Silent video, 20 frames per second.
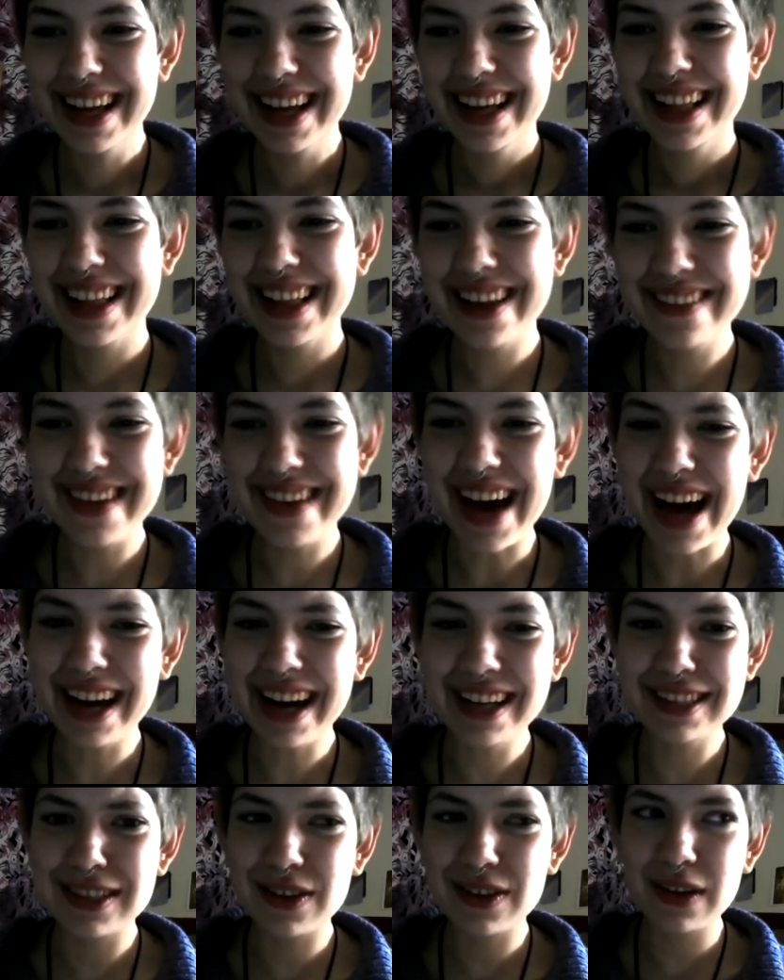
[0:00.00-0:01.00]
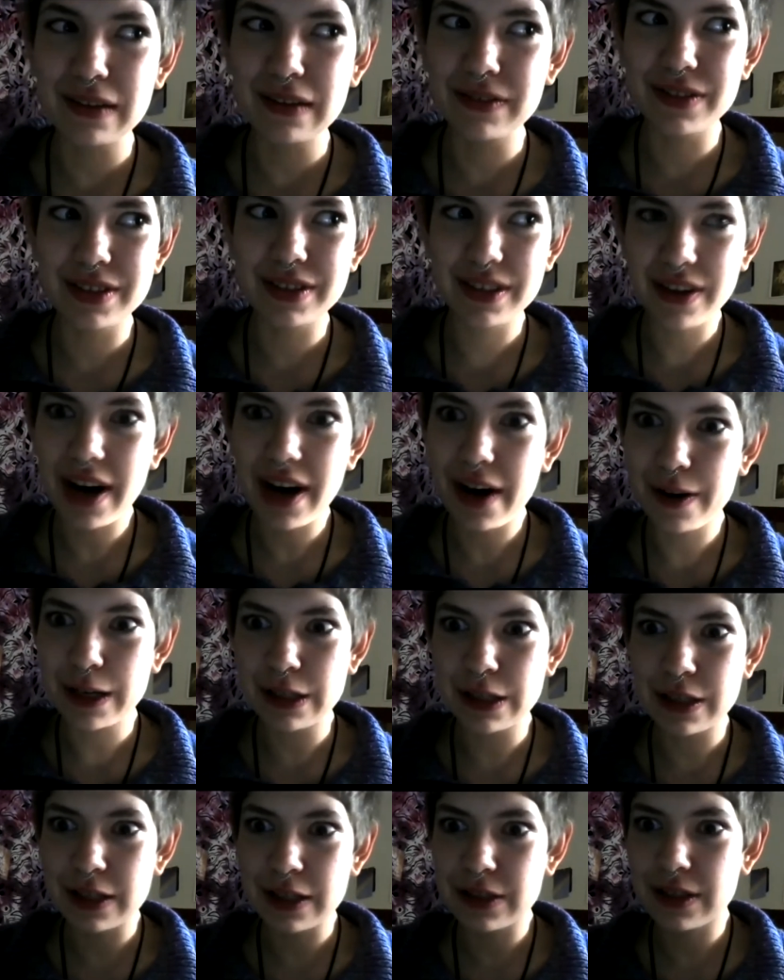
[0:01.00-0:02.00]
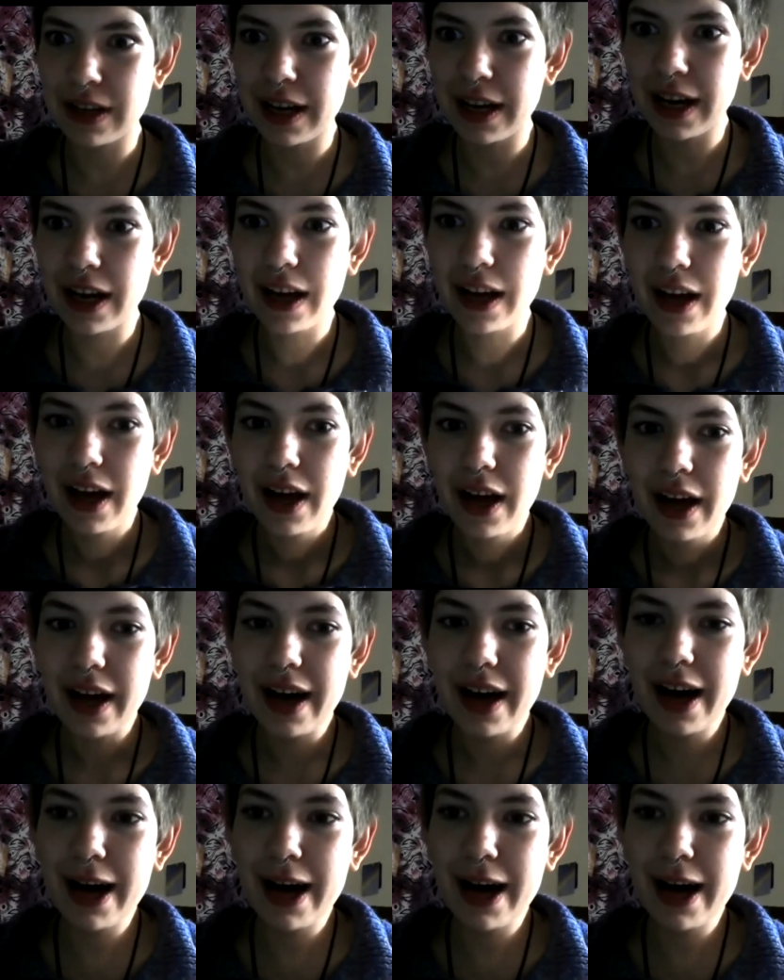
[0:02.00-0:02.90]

I, mean, I didn't scream for a few hours yesterday uh,